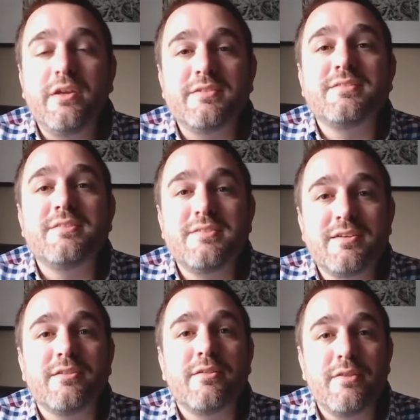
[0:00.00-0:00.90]

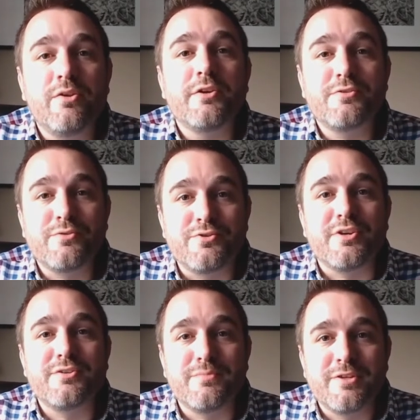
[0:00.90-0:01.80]
consistent theological
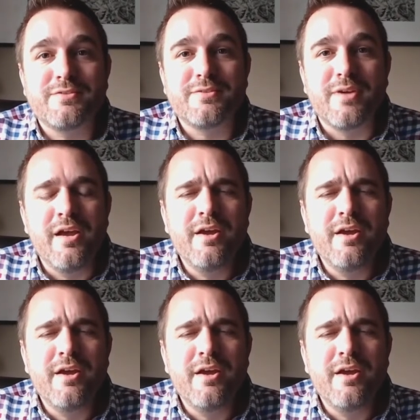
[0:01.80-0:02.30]
judgments.